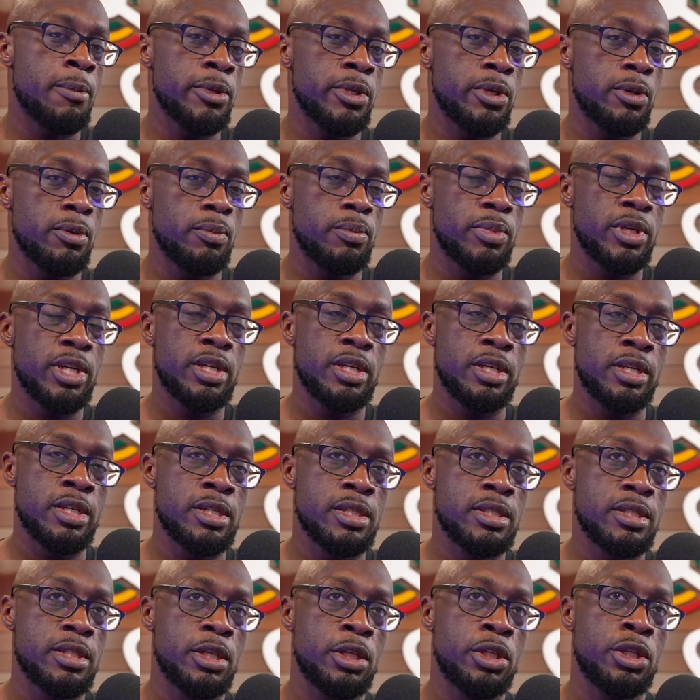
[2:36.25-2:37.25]
you
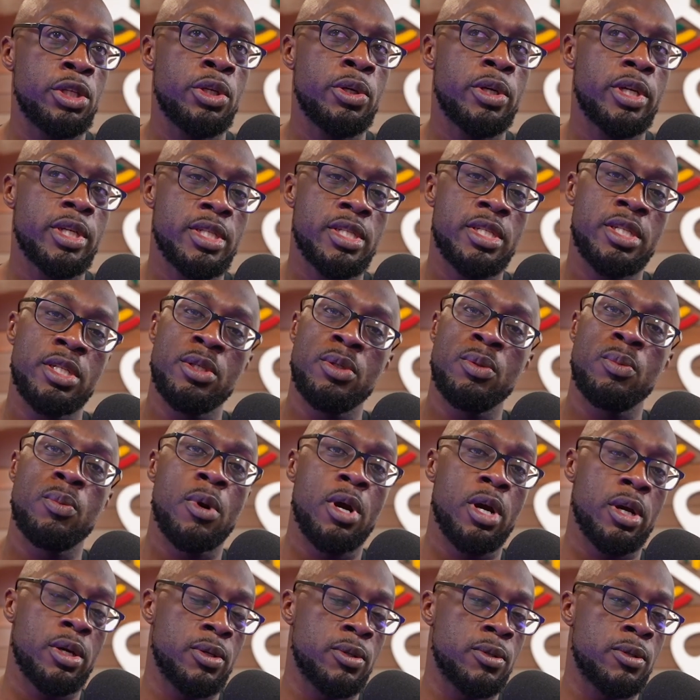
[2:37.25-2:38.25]
because you can still
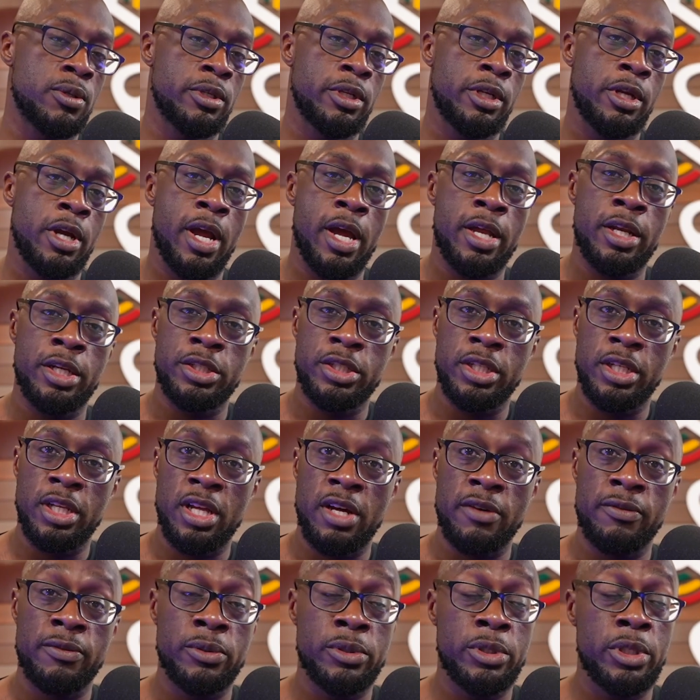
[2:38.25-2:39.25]
work on your energy
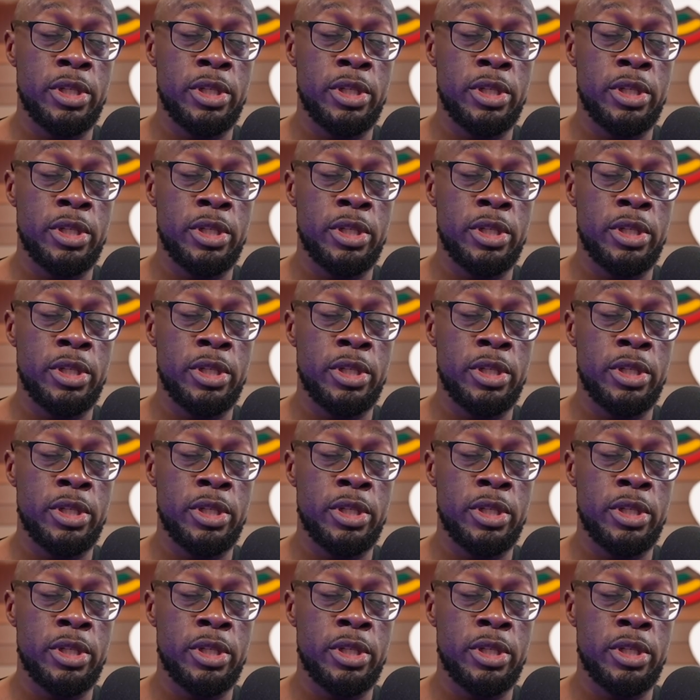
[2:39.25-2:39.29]
levels.